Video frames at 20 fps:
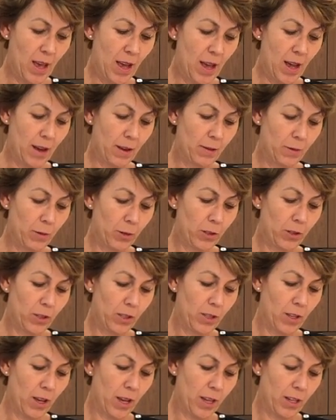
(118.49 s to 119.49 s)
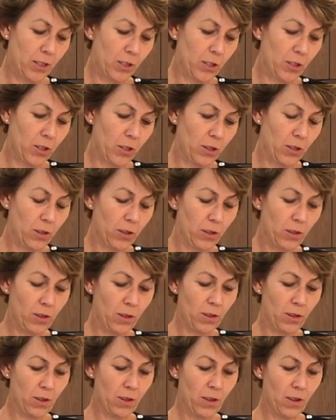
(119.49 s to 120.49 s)
And we're just going to
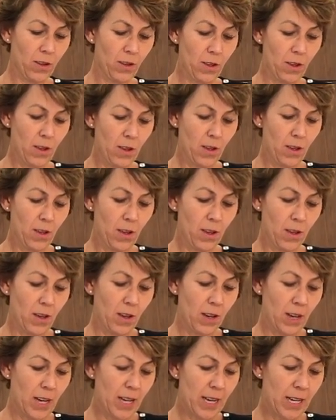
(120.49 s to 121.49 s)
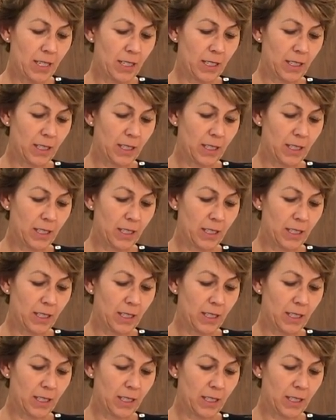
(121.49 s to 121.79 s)
cut a